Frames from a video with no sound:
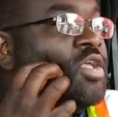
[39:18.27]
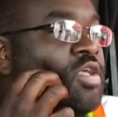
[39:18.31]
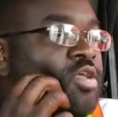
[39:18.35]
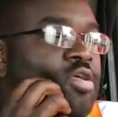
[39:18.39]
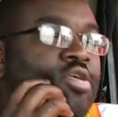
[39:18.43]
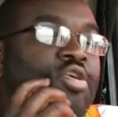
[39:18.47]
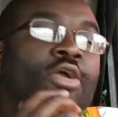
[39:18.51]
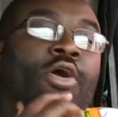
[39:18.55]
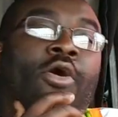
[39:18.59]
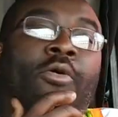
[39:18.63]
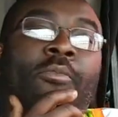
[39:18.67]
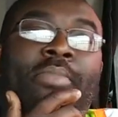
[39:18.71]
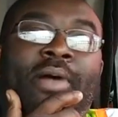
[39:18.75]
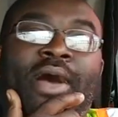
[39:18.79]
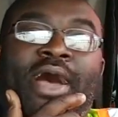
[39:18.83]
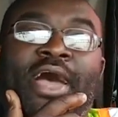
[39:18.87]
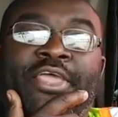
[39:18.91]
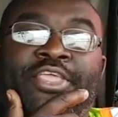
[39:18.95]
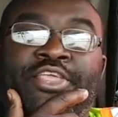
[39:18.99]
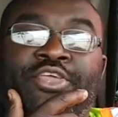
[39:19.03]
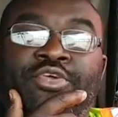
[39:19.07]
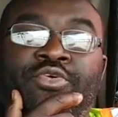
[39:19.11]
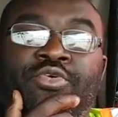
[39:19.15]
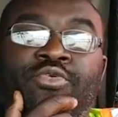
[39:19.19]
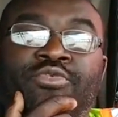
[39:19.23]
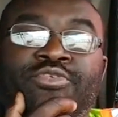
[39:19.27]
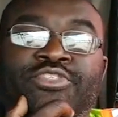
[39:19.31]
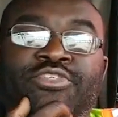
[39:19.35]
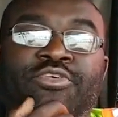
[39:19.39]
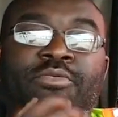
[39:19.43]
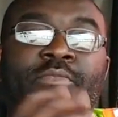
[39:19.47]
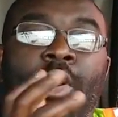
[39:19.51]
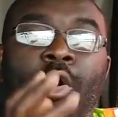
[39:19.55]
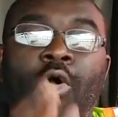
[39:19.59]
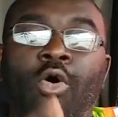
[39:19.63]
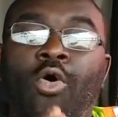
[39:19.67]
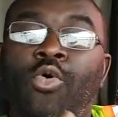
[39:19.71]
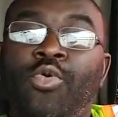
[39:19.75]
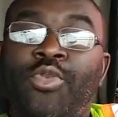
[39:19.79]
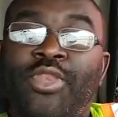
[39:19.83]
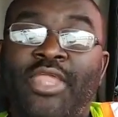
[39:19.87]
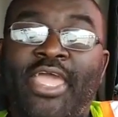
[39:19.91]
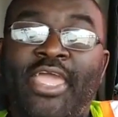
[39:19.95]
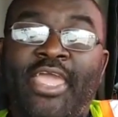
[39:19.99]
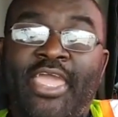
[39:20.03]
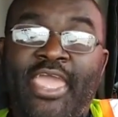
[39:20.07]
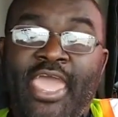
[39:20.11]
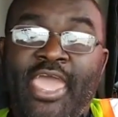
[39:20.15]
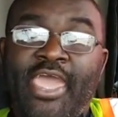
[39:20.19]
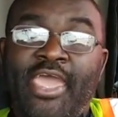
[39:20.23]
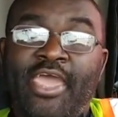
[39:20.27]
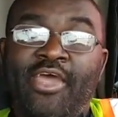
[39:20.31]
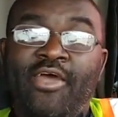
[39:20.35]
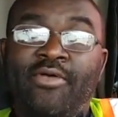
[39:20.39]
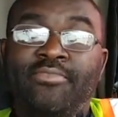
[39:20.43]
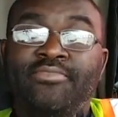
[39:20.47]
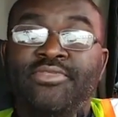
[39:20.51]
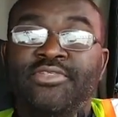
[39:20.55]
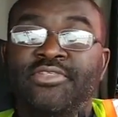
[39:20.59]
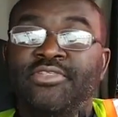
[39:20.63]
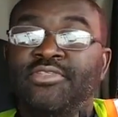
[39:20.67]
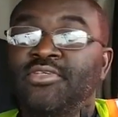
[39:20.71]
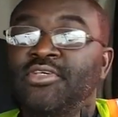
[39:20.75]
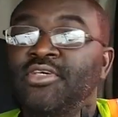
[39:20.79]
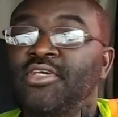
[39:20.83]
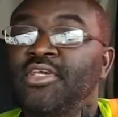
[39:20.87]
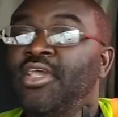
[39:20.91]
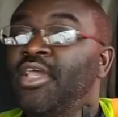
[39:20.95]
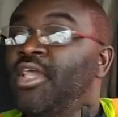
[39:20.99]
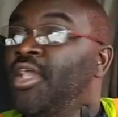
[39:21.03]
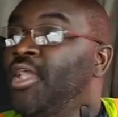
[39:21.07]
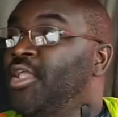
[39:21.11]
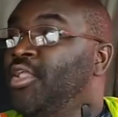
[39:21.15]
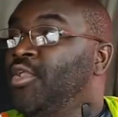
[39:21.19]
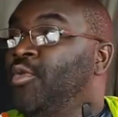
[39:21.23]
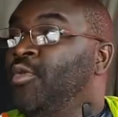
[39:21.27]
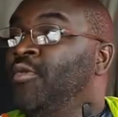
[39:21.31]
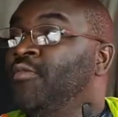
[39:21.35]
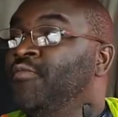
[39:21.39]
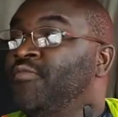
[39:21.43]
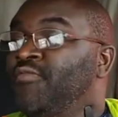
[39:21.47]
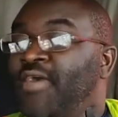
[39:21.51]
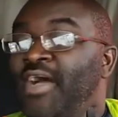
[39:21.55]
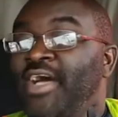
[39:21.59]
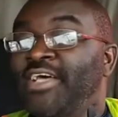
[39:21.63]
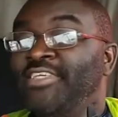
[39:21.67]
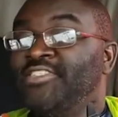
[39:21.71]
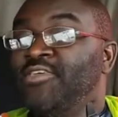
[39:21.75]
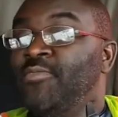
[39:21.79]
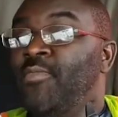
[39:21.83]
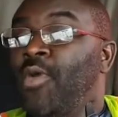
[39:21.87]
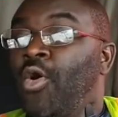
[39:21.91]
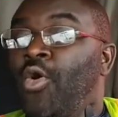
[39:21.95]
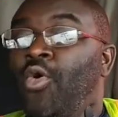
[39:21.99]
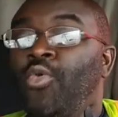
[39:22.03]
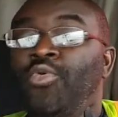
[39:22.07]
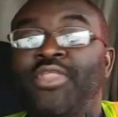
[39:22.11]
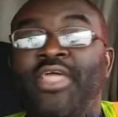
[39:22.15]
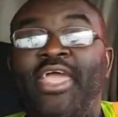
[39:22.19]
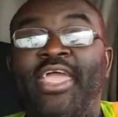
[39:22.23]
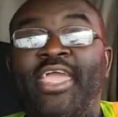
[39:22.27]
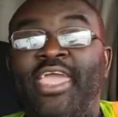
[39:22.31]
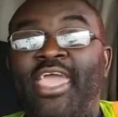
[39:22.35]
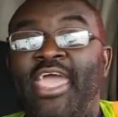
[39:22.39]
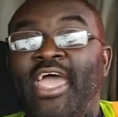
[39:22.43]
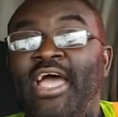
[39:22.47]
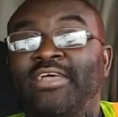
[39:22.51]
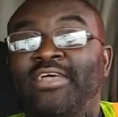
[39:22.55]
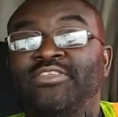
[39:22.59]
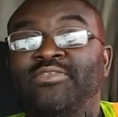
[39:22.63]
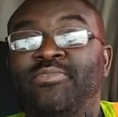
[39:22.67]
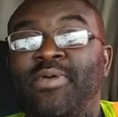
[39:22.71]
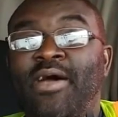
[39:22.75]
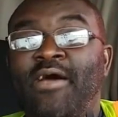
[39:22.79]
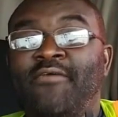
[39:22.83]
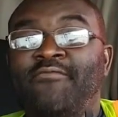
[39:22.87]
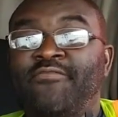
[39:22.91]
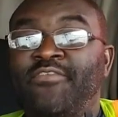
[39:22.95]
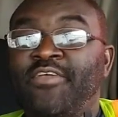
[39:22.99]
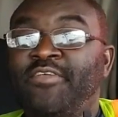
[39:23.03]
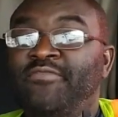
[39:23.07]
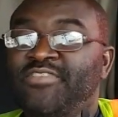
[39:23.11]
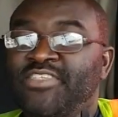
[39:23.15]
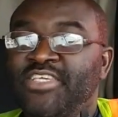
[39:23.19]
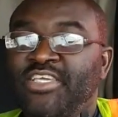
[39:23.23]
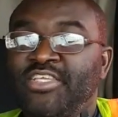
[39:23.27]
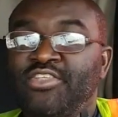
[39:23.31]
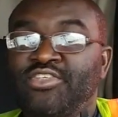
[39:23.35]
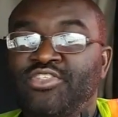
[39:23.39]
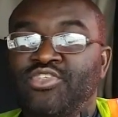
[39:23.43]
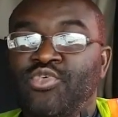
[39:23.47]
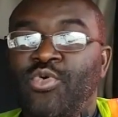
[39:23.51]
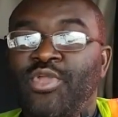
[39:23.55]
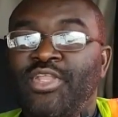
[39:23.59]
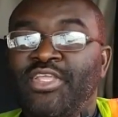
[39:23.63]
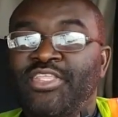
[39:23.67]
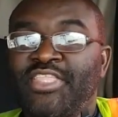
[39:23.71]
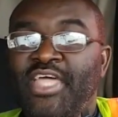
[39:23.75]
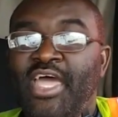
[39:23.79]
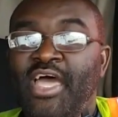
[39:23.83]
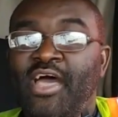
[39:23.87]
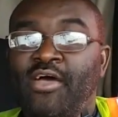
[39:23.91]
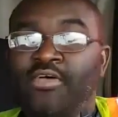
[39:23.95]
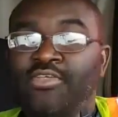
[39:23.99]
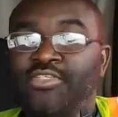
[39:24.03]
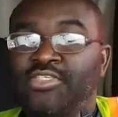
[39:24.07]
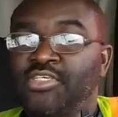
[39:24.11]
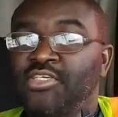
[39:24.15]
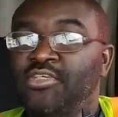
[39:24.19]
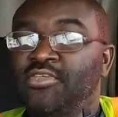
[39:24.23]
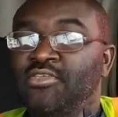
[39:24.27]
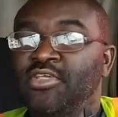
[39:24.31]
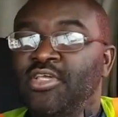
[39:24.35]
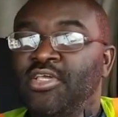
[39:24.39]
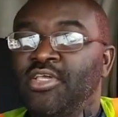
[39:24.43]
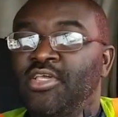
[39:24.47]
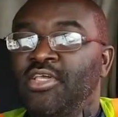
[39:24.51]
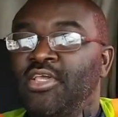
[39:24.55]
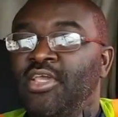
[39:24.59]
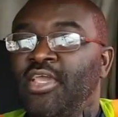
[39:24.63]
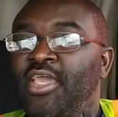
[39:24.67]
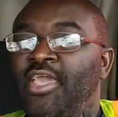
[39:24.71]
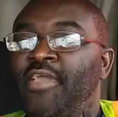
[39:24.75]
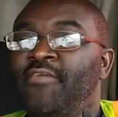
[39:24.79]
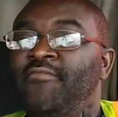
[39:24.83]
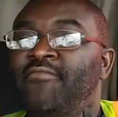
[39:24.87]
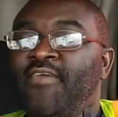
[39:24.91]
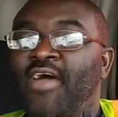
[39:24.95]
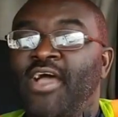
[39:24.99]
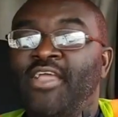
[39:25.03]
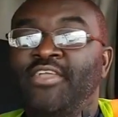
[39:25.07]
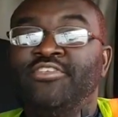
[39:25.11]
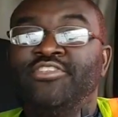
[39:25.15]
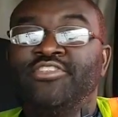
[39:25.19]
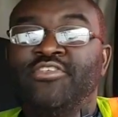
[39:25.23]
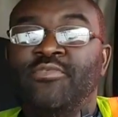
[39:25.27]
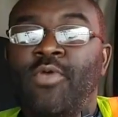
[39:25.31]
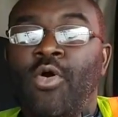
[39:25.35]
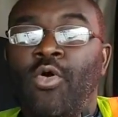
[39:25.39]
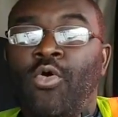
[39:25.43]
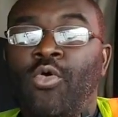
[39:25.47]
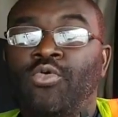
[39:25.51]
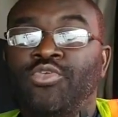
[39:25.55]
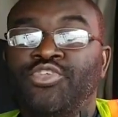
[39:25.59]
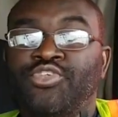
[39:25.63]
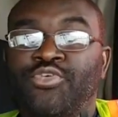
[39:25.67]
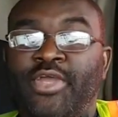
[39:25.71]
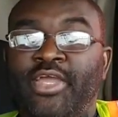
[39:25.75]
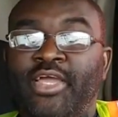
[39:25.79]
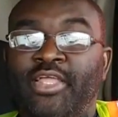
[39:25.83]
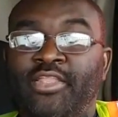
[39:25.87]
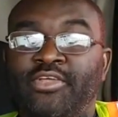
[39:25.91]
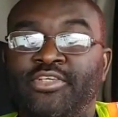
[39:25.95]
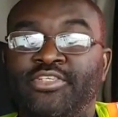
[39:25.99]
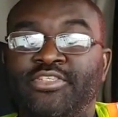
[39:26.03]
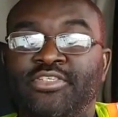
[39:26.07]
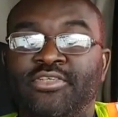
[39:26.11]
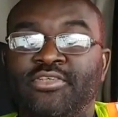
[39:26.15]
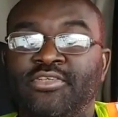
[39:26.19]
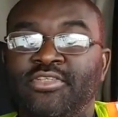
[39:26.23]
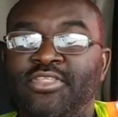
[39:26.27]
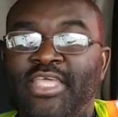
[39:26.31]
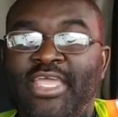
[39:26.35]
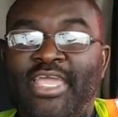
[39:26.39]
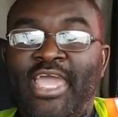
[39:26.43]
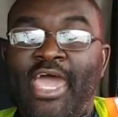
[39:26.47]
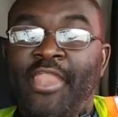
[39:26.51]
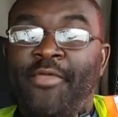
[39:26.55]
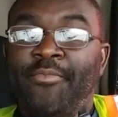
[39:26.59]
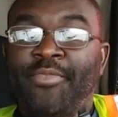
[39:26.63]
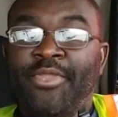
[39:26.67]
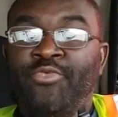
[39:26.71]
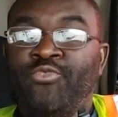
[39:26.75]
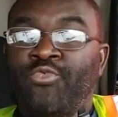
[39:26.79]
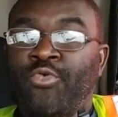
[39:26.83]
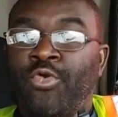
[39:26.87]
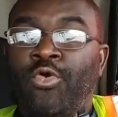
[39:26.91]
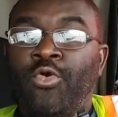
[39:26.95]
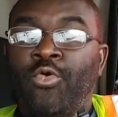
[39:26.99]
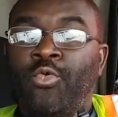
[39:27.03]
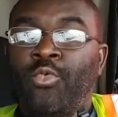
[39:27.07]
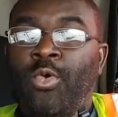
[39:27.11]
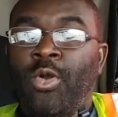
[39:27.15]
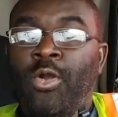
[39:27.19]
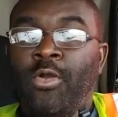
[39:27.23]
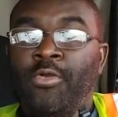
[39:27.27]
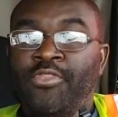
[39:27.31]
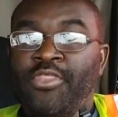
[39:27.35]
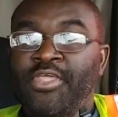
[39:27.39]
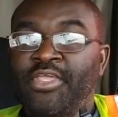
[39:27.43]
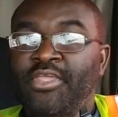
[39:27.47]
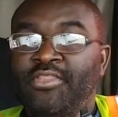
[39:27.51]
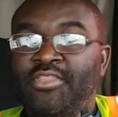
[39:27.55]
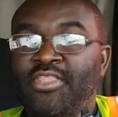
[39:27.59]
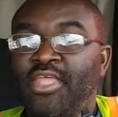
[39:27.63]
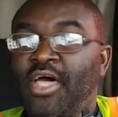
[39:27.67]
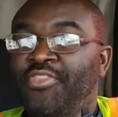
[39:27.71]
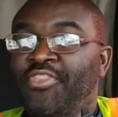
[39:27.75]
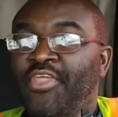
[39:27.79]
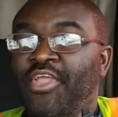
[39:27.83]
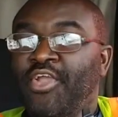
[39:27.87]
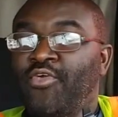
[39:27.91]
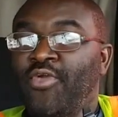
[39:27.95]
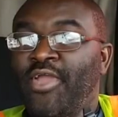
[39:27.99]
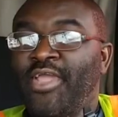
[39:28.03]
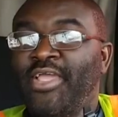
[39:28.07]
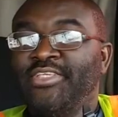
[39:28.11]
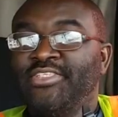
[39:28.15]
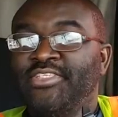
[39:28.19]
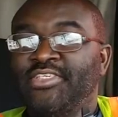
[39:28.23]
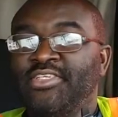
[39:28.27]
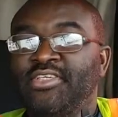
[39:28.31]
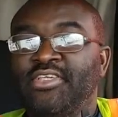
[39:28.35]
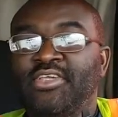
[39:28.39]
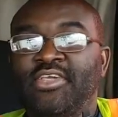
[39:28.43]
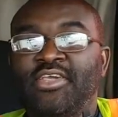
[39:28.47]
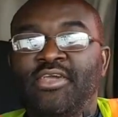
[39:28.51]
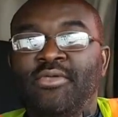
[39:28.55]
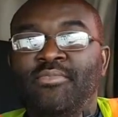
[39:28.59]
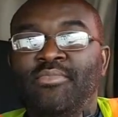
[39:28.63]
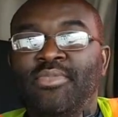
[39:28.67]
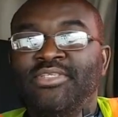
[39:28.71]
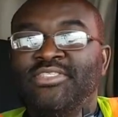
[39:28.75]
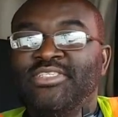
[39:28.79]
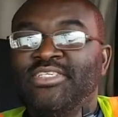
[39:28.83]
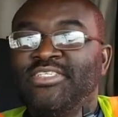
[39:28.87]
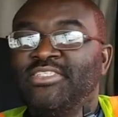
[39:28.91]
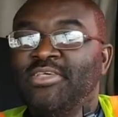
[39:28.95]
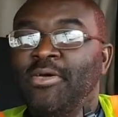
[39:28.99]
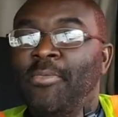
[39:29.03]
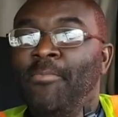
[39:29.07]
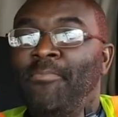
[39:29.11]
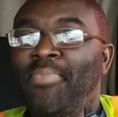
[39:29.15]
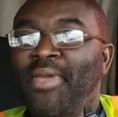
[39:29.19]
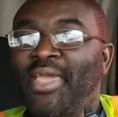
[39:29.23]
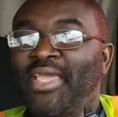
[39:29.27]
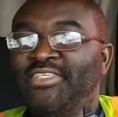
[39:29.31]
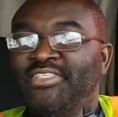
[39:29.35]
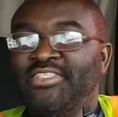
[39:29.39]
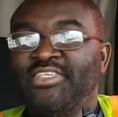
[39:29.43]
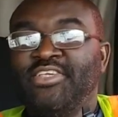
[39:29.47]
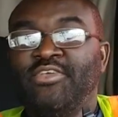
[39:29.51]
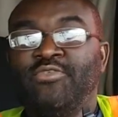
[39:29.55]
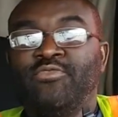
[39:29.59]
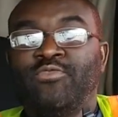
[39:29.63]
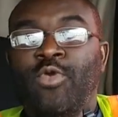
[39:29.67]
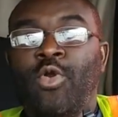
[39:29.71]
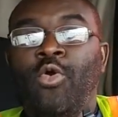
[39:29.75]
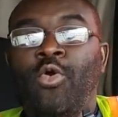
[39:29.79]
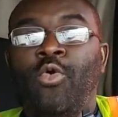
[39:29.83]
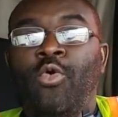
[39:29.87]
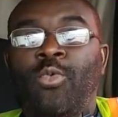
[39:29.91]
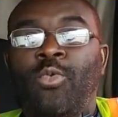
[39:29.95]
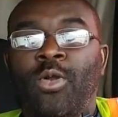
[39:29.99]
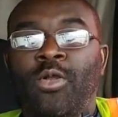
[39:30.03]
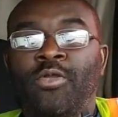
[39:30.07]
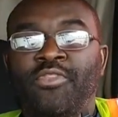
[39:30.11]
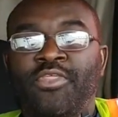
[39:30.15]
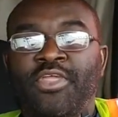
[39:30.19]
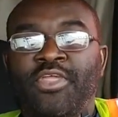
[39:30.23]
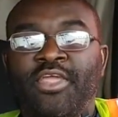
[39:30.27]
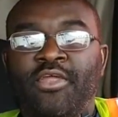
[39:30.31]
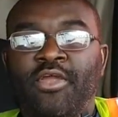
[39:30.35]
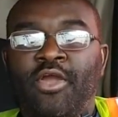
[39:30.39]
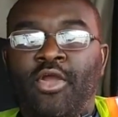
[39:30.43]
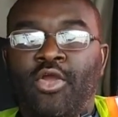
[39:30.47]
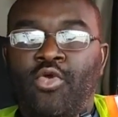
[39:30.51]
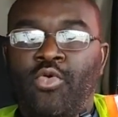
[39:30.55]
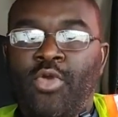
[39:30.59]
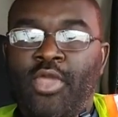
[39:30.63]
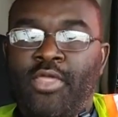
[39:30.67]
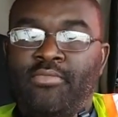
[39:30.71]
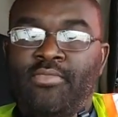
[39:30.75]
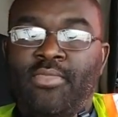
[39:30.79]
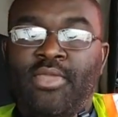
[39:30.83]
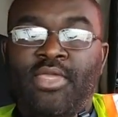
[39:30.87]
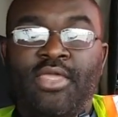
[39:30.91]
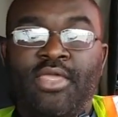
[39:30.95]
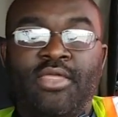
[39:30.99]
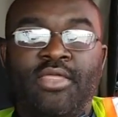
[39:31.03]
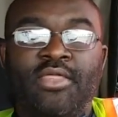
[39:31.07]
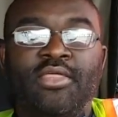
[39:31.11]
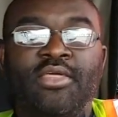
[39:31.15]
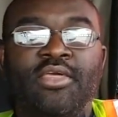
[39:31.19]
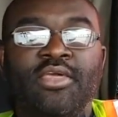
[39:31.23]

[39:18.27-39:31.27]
You can go buy you some old day cabs. You can find some old day cabs about 15 to 20,000, and find you some old trailers. They got to be roadworthy, nothing crazy, but just some basic roadworthy equipment.